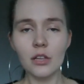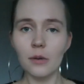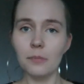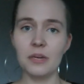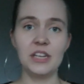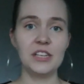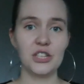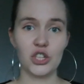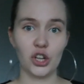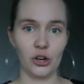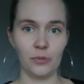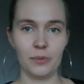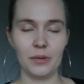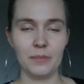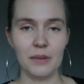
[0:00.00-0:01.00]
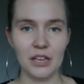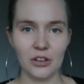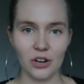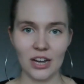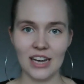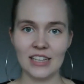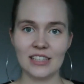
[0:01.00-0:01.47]
be disturbing me
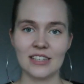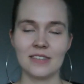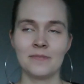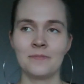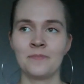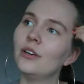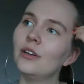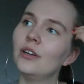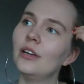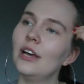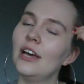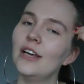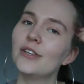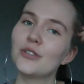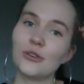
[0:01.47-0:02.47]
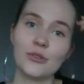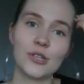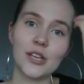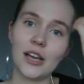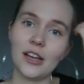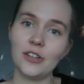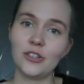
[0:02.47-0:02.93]
a lot. So
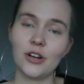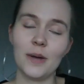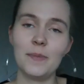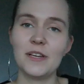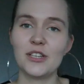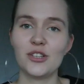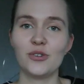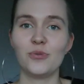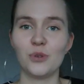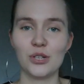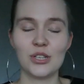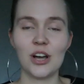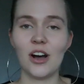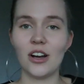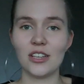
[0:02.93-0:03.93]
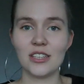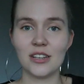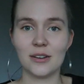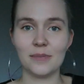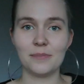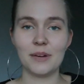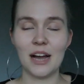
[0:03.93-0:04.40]
second trimester was
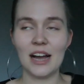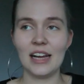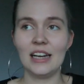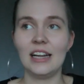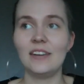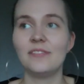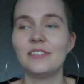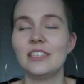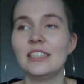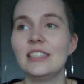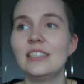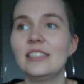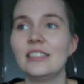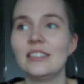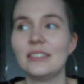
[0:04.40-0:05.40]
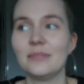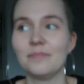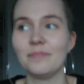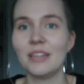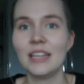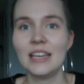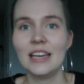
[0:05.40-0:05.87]
awesome. I loved it.
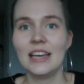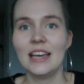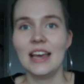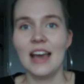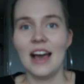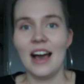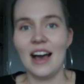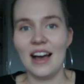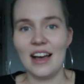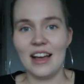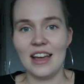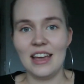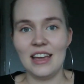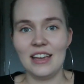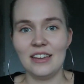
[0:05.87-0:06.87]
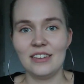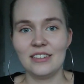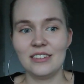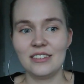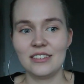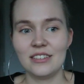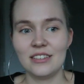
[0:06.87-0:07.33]
I
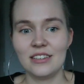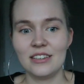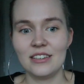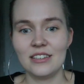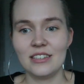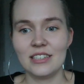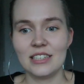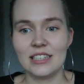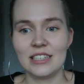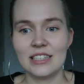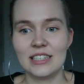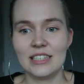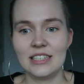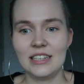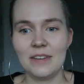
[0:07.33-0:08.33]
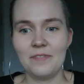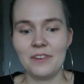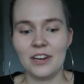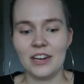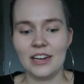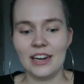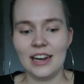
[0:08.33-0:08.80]

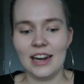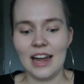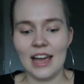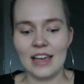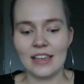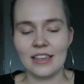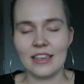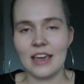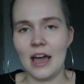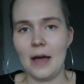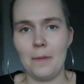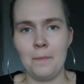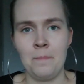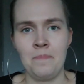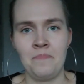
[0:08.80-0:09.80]
definitely, like, yeah,